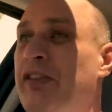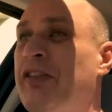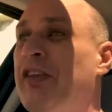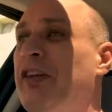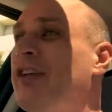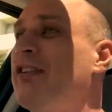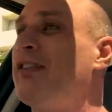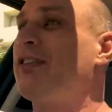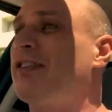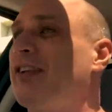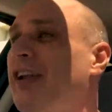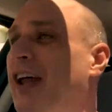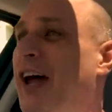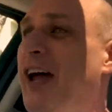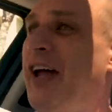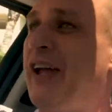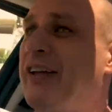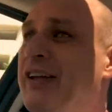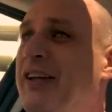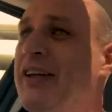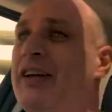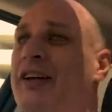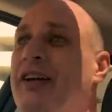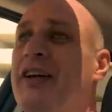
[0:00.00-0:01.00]
Things
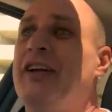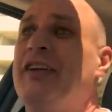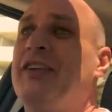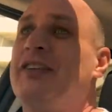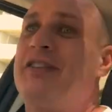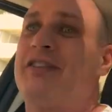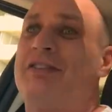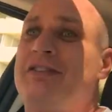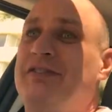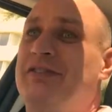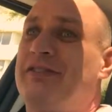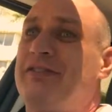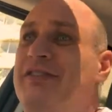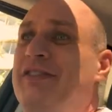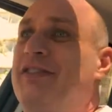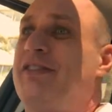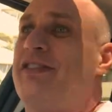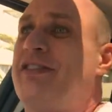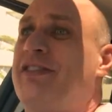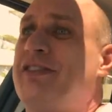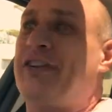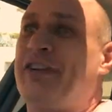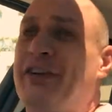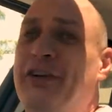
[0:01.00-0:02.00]
like
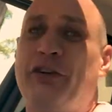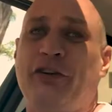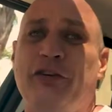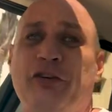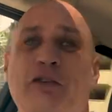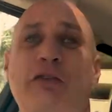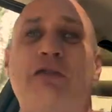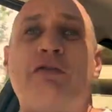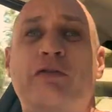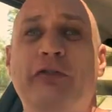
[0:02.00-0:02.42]
sitting on your